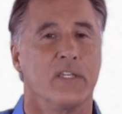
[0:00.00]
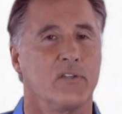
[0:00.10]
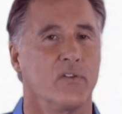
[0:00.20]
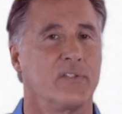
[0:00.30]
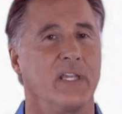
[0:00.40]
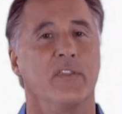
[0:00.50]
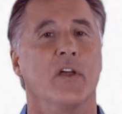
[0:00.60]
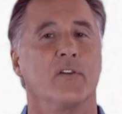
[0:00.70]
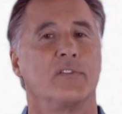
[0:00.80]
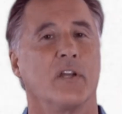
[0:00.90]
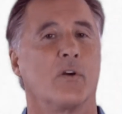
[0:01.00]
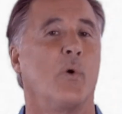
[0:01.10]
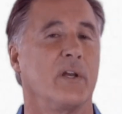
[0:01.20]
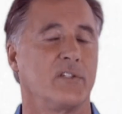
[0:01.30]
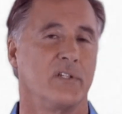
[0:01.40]
So send those to
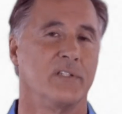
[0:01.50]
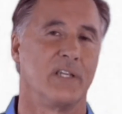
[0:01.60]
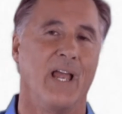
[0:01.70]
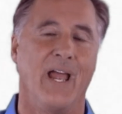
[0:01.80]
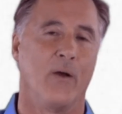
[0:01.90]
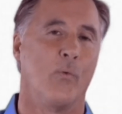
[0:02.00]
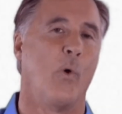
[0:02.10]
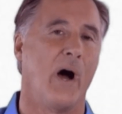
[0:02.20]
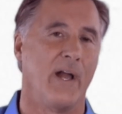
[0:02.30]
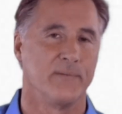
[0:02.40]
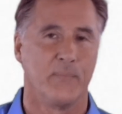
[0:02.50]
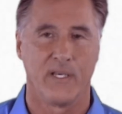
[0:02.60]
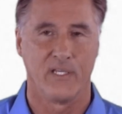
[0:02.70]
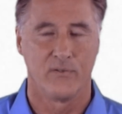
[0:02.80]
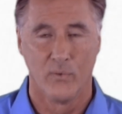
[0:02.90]

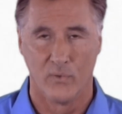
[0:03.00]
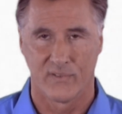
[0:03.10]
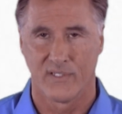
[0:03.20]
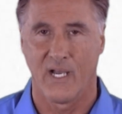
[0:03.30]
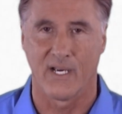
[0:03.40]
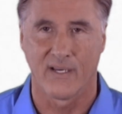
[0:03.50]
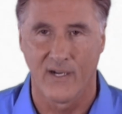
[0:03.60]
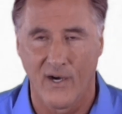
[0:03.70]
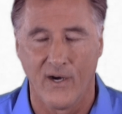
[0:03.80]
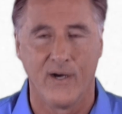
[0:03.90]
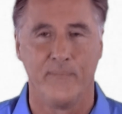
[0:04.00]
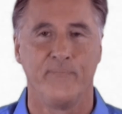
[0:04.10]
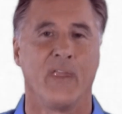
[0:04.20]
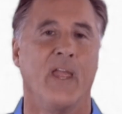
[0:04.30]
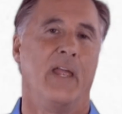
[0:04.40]

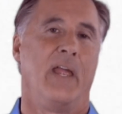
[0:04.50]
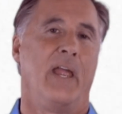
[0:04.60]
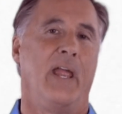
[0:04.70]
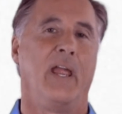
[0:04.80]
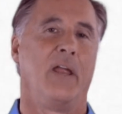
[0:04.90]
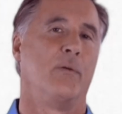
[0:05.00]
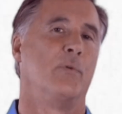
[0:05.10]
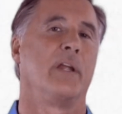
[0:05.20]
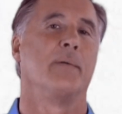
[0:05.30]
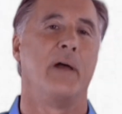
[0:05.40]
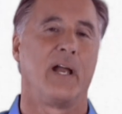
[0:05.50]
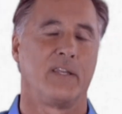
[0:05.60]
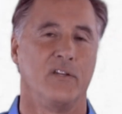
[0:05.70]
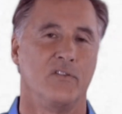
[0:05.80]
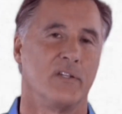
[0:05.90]
questions@wisemoneytools.com, and we'll get back
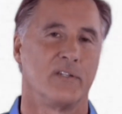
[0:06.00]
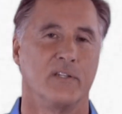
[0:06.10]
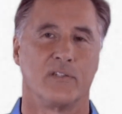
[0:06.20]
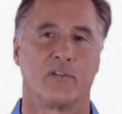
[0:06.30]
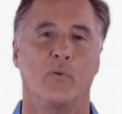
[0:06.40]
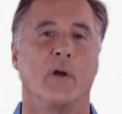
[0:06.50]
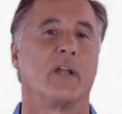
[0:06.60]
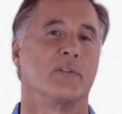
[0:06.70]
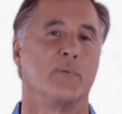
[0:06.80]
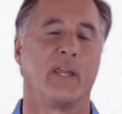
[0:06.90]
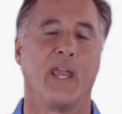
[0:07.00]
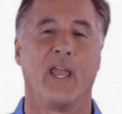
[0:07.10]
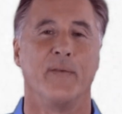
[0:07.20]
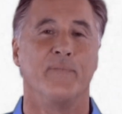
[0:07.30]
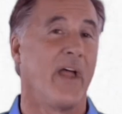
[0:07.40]
to you just as quick as we
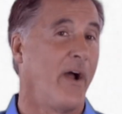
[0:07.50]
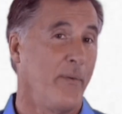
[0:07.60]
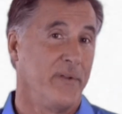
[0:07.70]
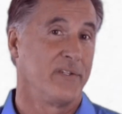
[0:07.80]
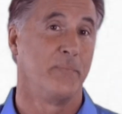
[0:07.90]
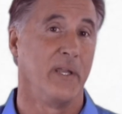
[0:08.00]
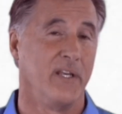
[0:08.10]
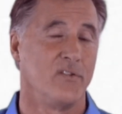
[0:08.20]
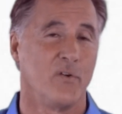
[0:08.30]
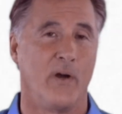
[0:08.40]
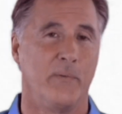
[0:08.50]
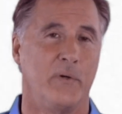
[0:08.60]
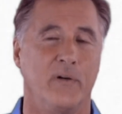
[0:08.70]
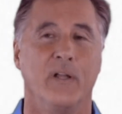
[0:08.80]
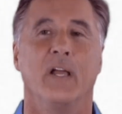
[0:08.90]
can. I hope this has been
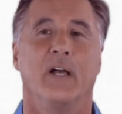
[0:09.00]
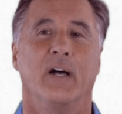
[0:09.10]
enjoyable.